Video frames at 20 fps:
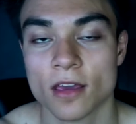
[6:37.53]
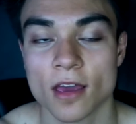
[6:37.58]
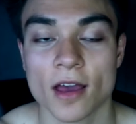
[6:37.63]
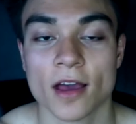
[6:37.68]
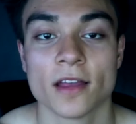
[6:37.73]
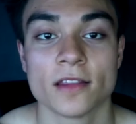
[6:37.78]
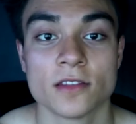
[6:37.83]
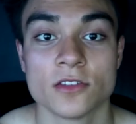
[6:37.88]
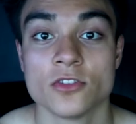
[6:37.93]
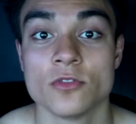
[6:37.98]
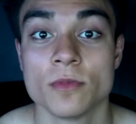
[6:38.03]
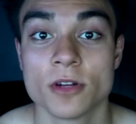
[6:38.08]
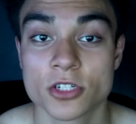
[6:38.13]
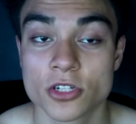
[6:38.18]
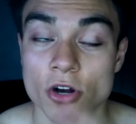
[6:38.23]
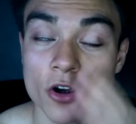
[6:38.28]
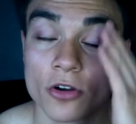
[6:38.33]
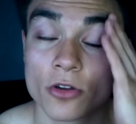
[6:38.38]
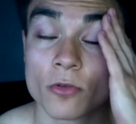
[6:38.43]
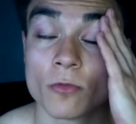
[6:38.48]
add too much
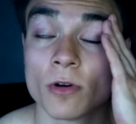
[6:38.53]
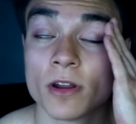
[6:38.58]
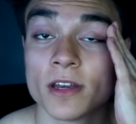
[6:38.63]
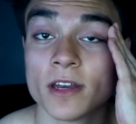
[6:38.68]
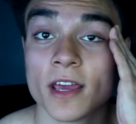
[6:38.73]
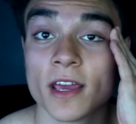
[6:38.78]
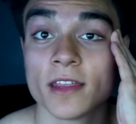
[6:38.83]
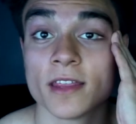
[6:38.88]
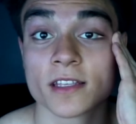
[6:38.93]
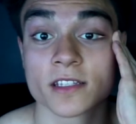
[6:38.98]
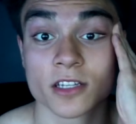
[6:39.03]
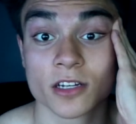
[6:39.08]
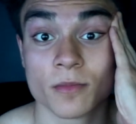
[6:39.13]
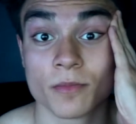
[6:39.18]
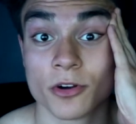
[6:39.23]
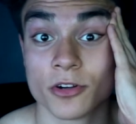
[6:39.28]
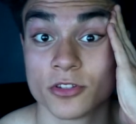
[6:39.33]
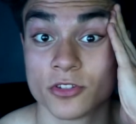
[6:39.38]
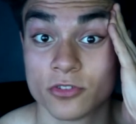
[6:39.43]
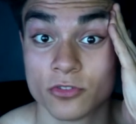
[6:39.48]
cardio in one day, that's going to
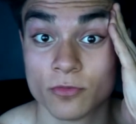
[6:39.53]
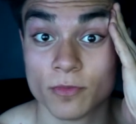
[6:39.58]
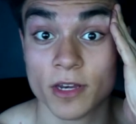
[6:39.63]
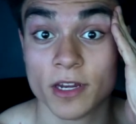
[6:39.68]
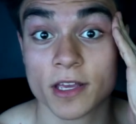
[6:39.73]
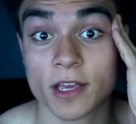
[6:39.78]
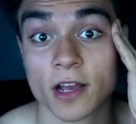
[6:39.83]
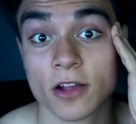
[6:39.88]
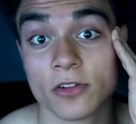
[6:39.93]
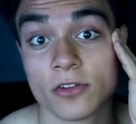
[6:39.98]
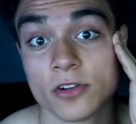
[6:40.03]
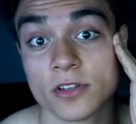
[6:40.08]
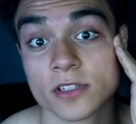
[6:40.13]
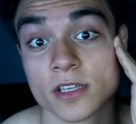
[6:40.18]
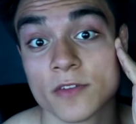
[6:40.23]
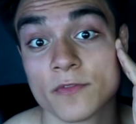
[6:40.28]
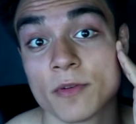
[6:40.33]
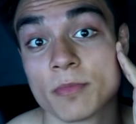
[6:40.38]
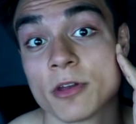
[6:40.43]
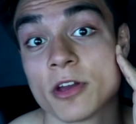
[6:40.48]
burn too many calories
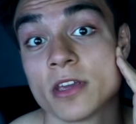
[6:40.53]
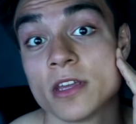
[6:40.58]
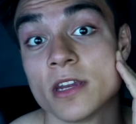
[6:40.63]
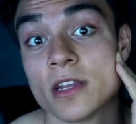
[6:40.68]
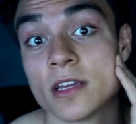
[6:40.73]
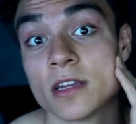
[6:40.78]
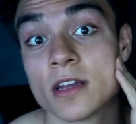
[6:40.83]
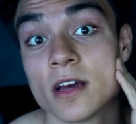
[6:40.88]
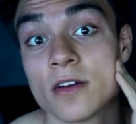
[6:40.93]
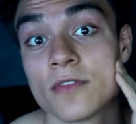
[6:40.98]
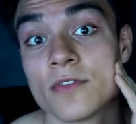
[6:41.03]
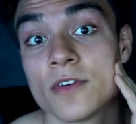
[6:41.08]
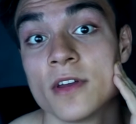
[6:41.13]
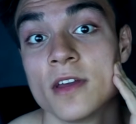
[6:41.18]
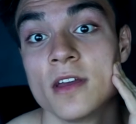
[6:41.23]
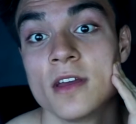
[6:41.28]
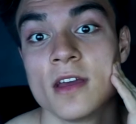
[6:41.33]
if I'm not eating enough,